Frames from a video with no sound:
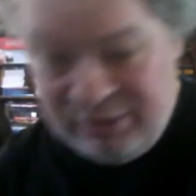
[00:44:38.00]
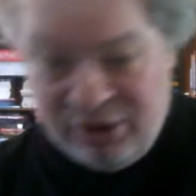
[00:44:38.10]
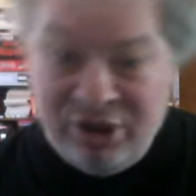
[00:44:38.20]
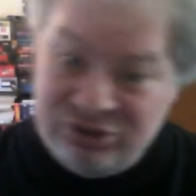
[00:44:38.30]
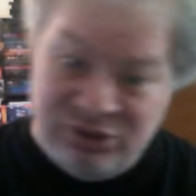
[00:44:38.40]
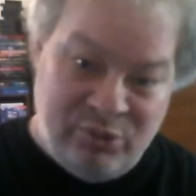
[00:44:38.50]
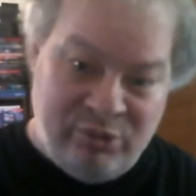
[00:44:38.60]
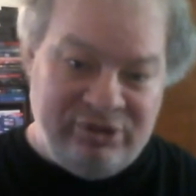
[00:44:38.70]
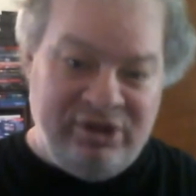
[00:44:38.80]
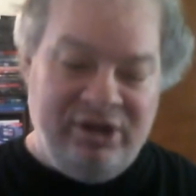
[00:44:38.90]
also
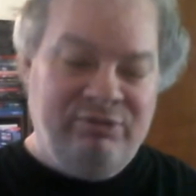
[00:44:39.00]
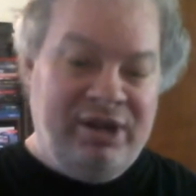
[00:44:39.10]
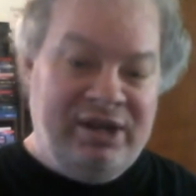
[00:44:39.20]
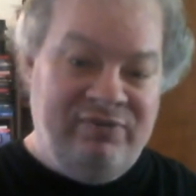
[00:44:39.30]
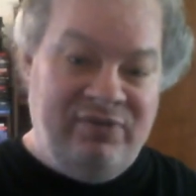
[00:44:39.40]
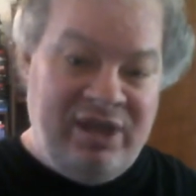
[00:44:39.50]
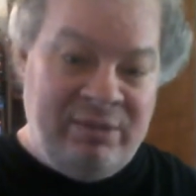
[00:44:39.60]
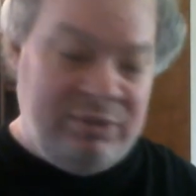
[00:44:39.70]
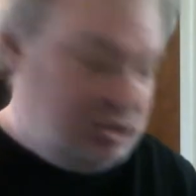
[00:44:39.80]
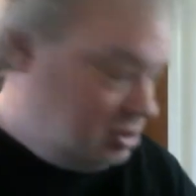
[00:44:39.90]
worked at Creative Image.